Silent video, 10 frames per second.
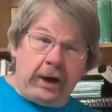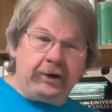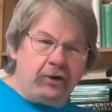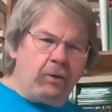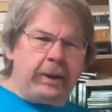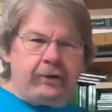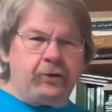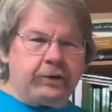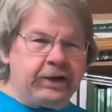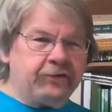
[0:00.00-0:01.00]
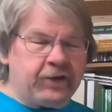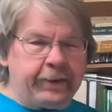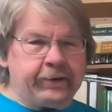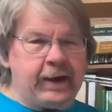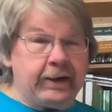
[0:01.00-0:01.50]
I do want to do a kingside
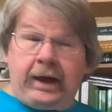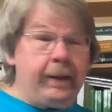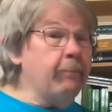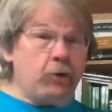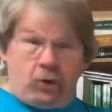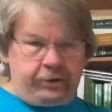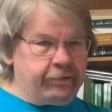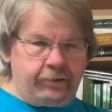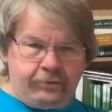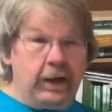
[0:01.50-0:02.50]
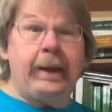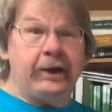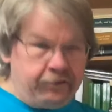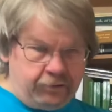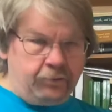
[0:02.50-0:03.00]
attack, and I'm going to, and I
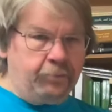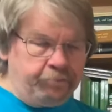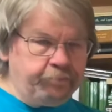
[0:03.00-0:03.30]
do.